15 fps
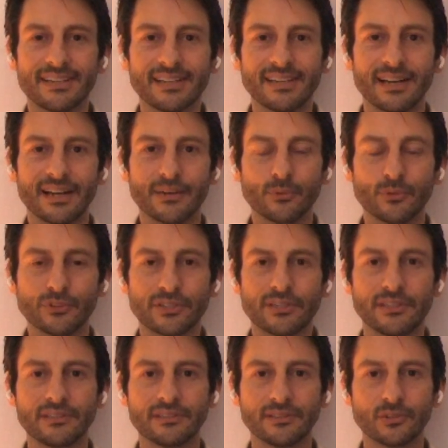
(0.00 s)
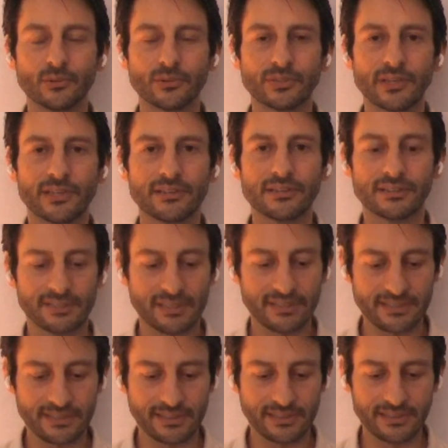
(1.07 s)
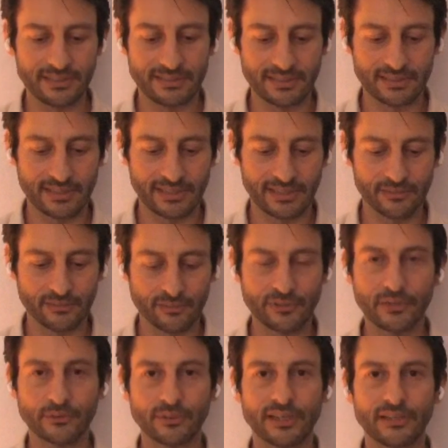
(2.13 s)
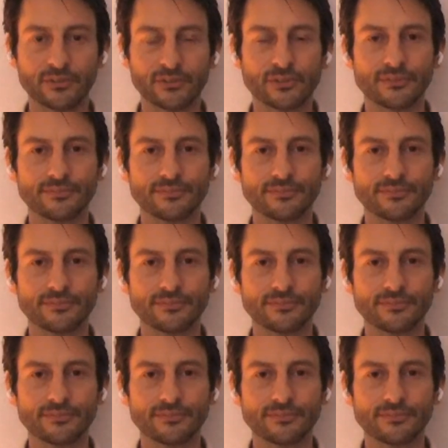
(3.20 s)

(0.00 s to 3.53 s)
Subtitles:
I was keen to attend the satsang is that I had found out,